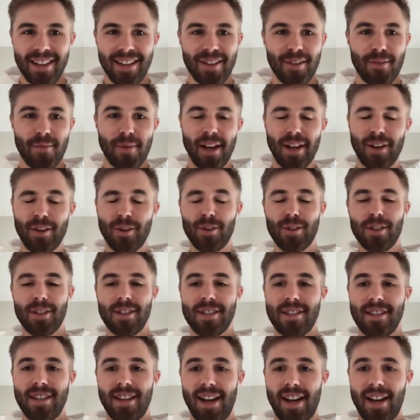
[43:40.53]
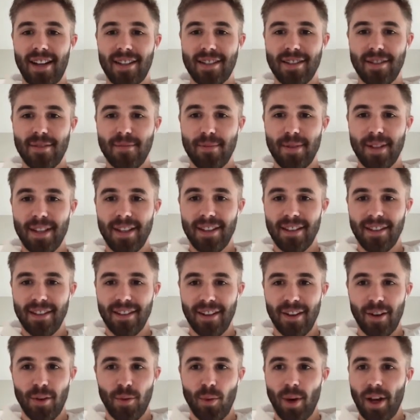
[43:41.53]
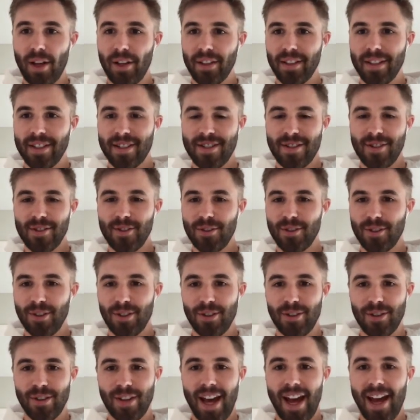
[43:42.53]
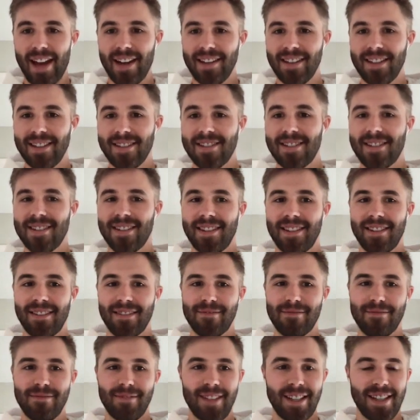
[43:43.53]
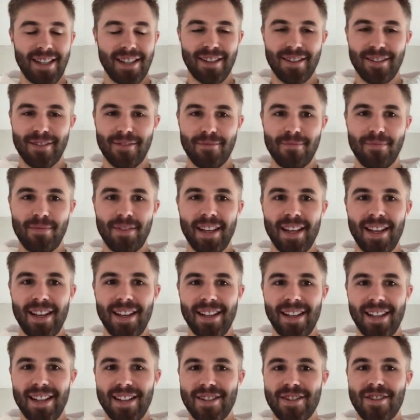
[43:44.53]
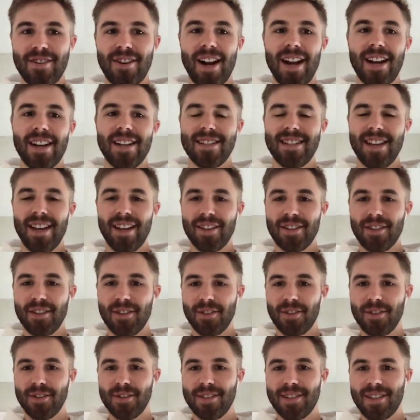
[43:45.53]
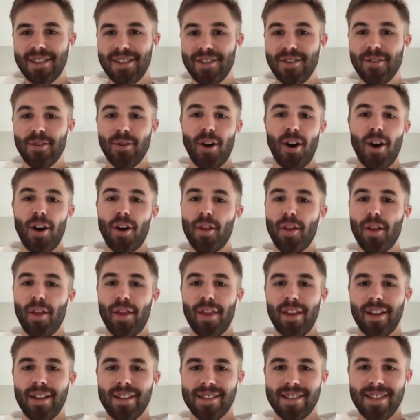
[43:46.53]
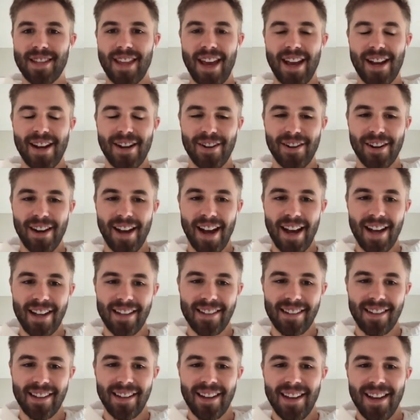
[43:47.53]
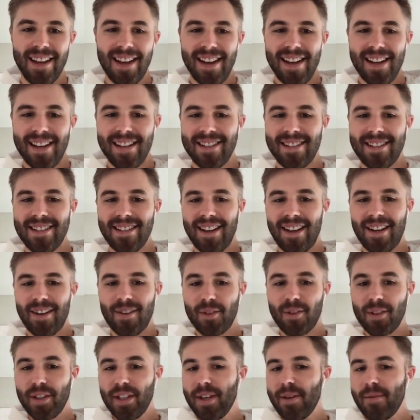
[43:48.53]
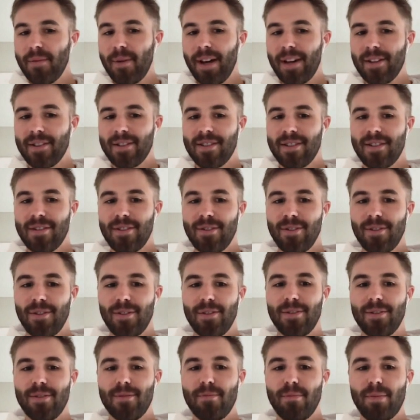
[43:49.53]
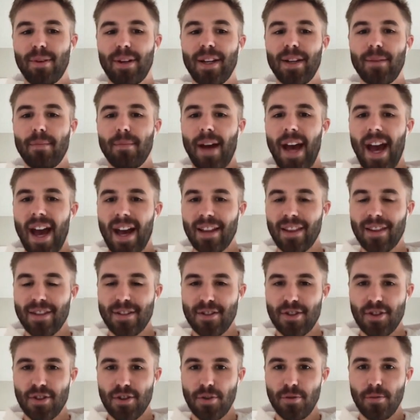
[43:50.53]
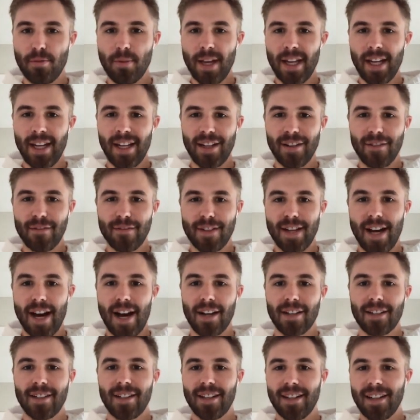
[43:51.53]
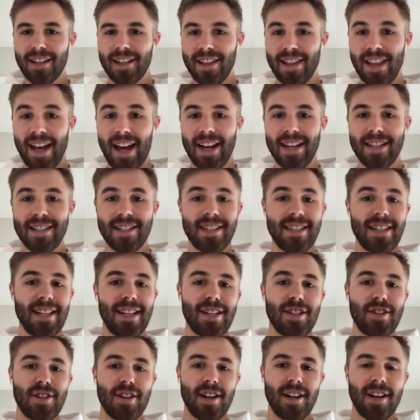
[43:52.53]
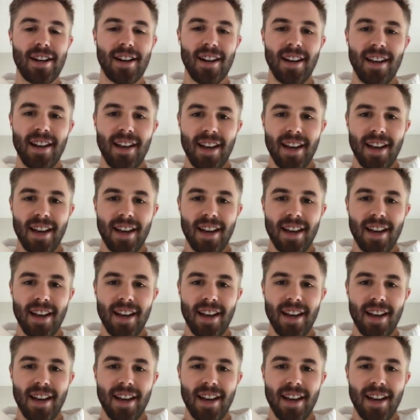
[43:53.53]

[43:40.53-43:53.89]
My goal is not to be a wellness guru that needs to, that is trying to tell you to do all the things that you're not. It's really about to bring back the true meaning of doctor, and that is teacher.